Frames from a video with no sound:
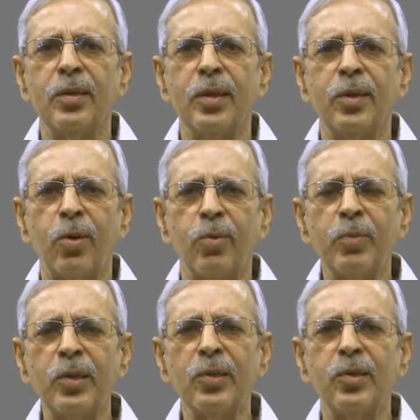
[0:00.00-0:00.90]
a
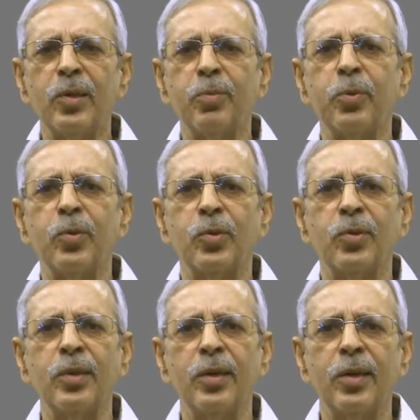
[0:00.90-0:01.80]
combination approach,
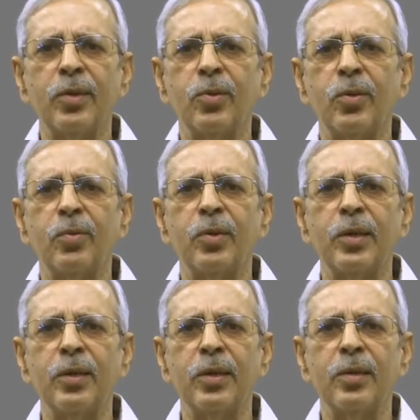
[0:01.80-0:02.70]
the X or Y
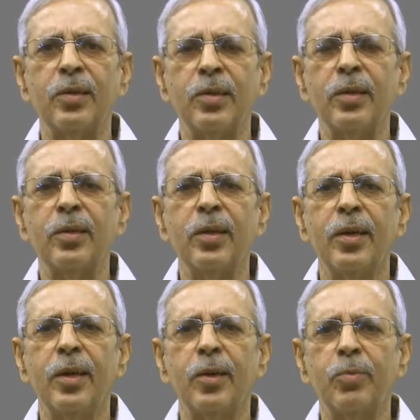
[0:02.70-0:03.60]
and Z
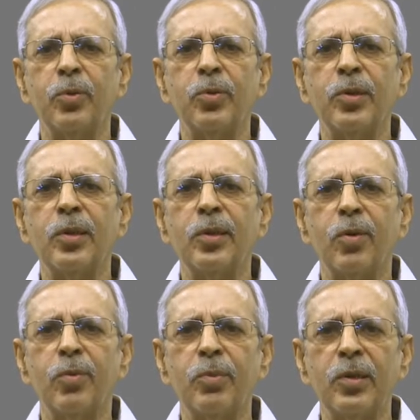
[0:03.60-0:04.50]
approach in a
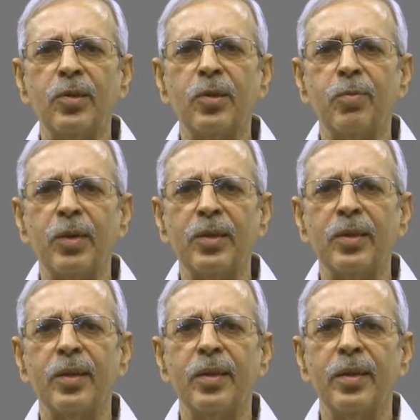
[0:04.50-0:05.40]
combination manner.